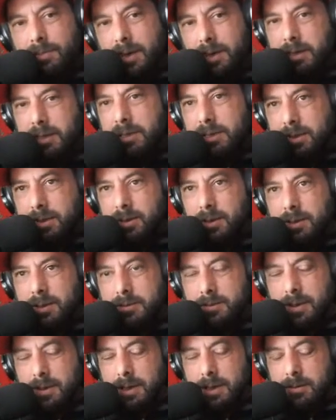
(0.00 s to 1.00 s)
money
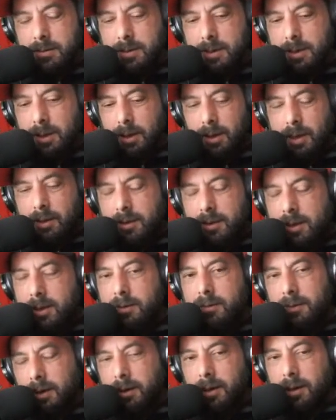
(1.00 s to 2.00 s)
talks, right? At the
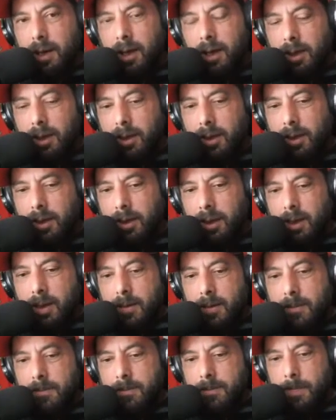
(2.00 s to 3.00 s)
end of the day,
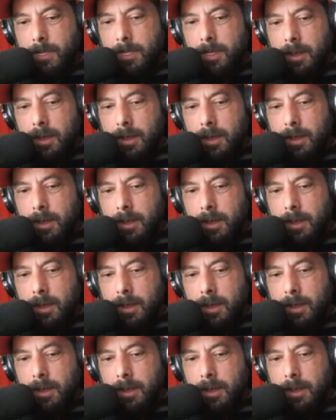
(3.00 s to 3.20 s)
um,